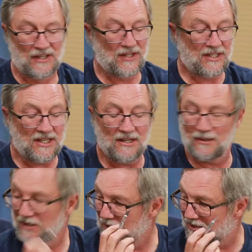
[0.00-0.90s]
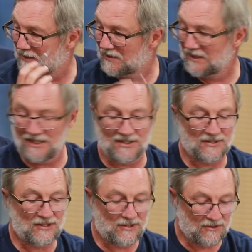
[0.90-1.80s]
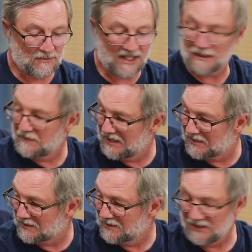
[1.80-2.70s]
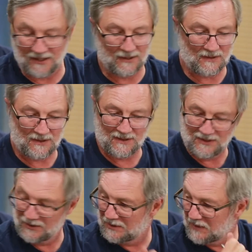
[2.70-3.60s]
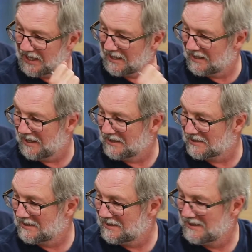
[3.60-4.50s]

The key to using one of these is you use them like a pencil. You don't use them like this.